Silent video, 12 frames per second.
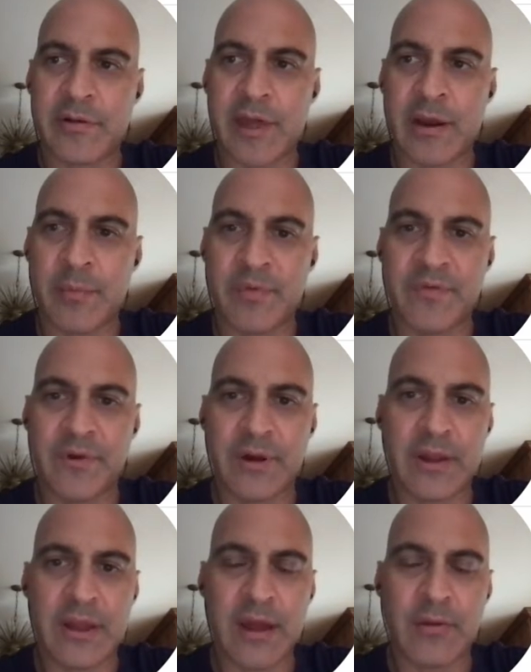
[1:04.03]
set up a free
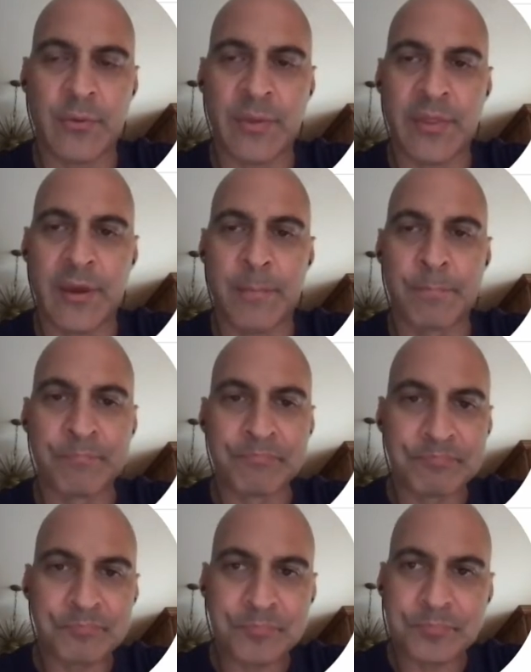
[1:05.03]
account with them.
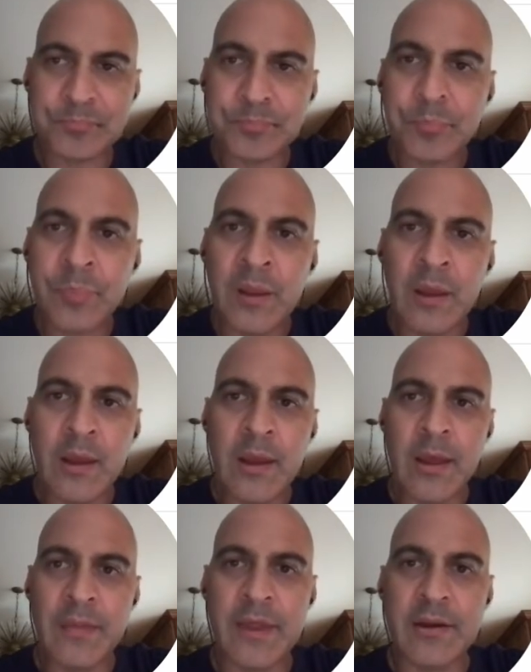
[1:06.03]

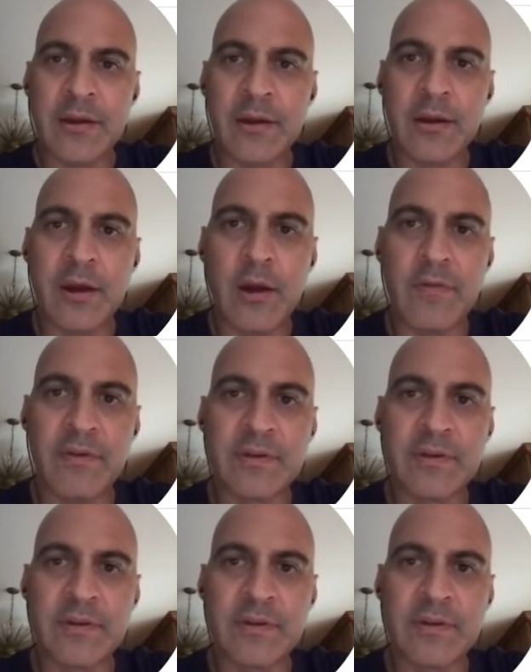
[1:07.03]
And then you're going to go over